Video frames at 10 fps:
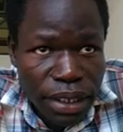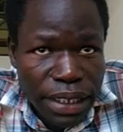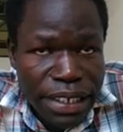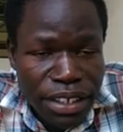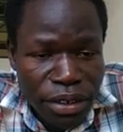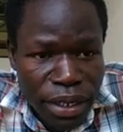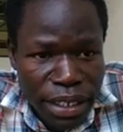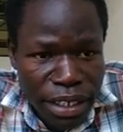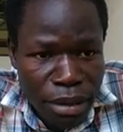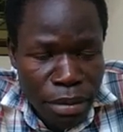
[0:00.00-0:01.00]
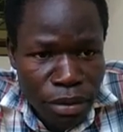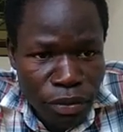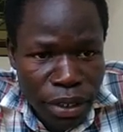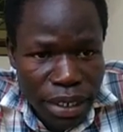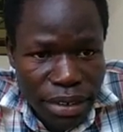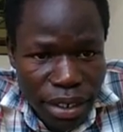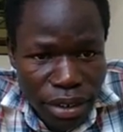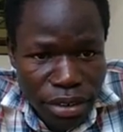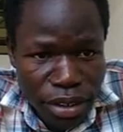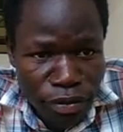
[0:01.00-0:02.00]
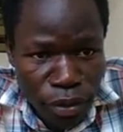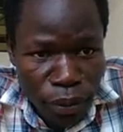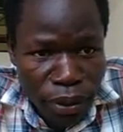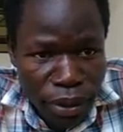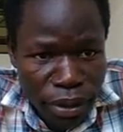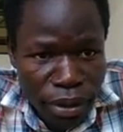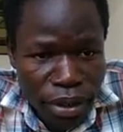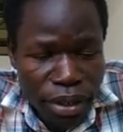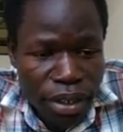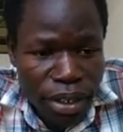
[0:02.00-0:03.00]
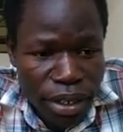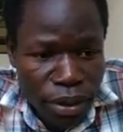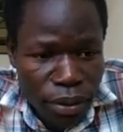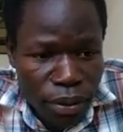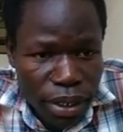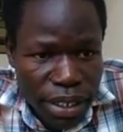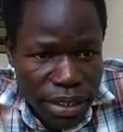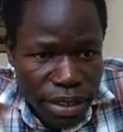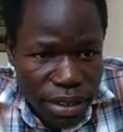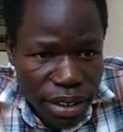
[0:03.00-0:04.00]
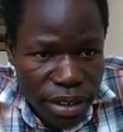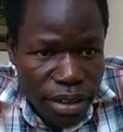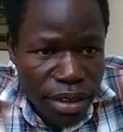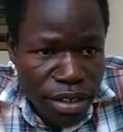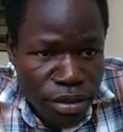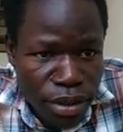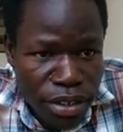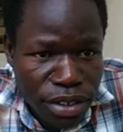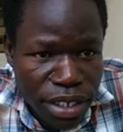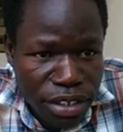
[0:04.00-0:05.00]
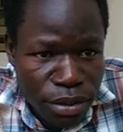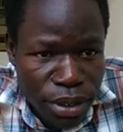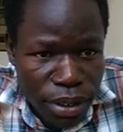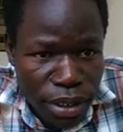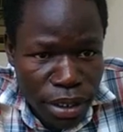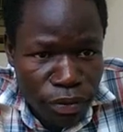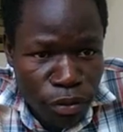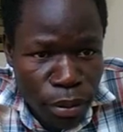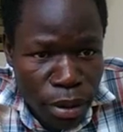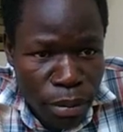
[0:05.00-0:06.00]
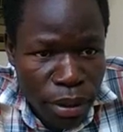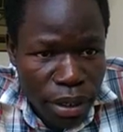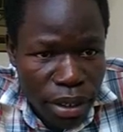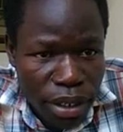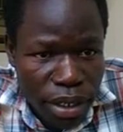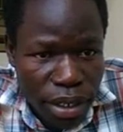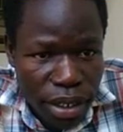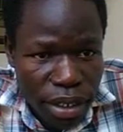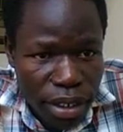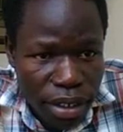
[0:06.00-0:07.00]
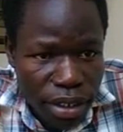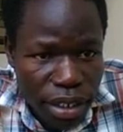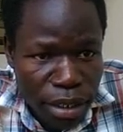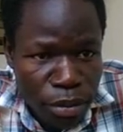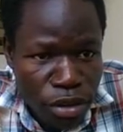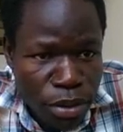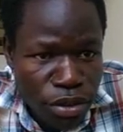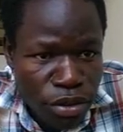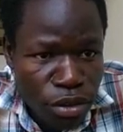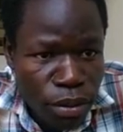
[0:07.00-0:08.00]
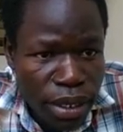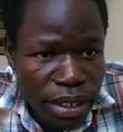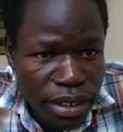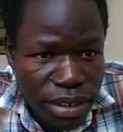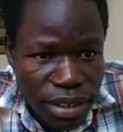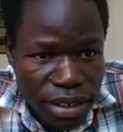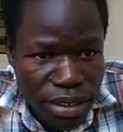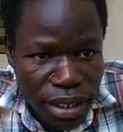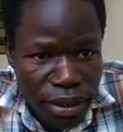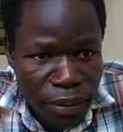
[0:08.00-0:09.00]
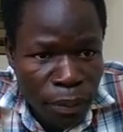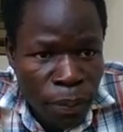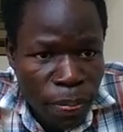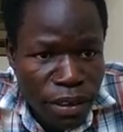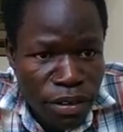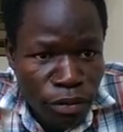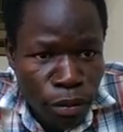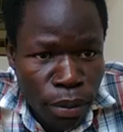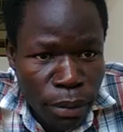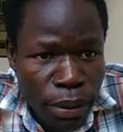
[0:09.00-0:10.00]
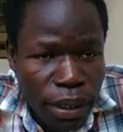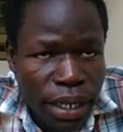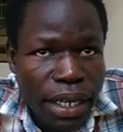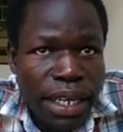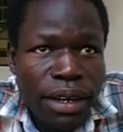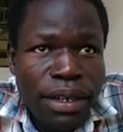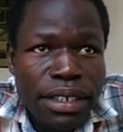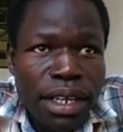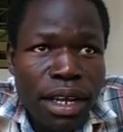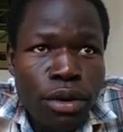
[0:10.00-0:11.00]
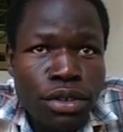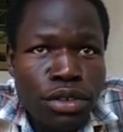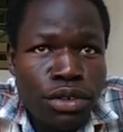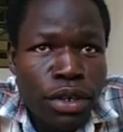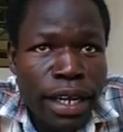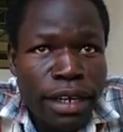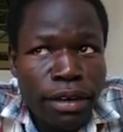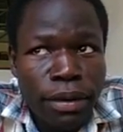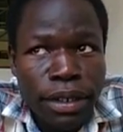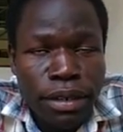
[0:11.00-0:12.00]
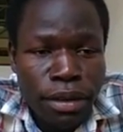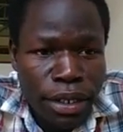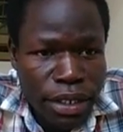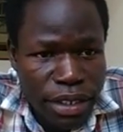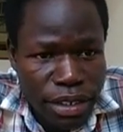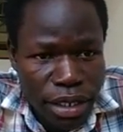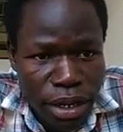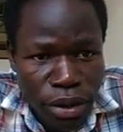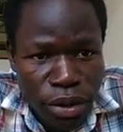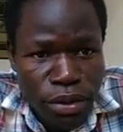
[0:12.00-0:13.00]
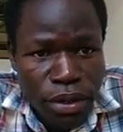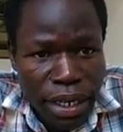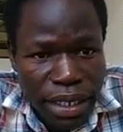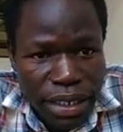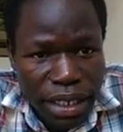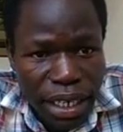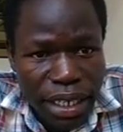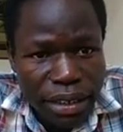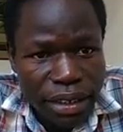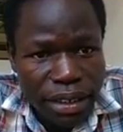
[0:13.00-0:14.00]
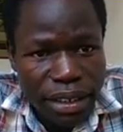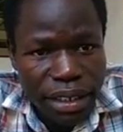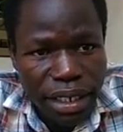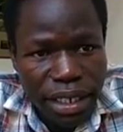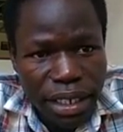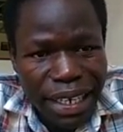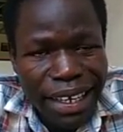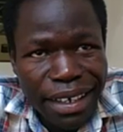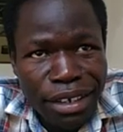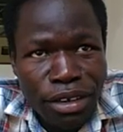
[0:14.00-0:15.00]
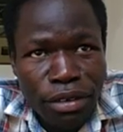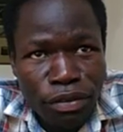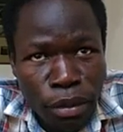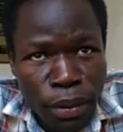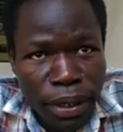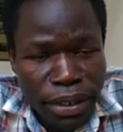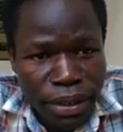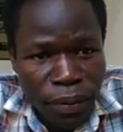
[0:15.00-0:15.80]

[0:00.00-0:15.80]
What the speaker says: It's located above where the cells are found. Now it's this one. You see, it's written here, the formula bar. I'm going to be showing you where the things are. This is the formula bar. Now it allows you to enter it allows you to enter and edit your formulas.